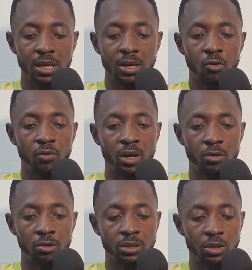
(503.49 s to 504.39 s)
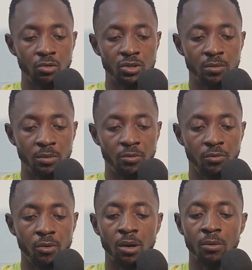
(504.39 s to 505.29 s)
Overall, they use maybe
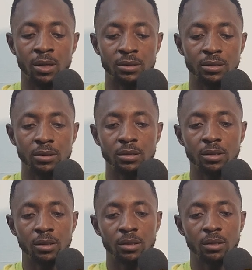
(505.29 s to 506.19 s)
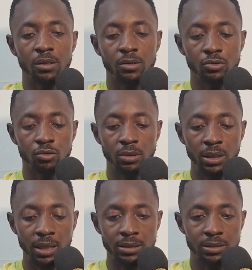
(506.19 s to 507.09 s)
4 hours to
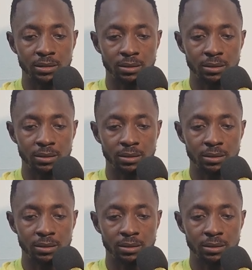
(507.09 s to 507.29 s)
get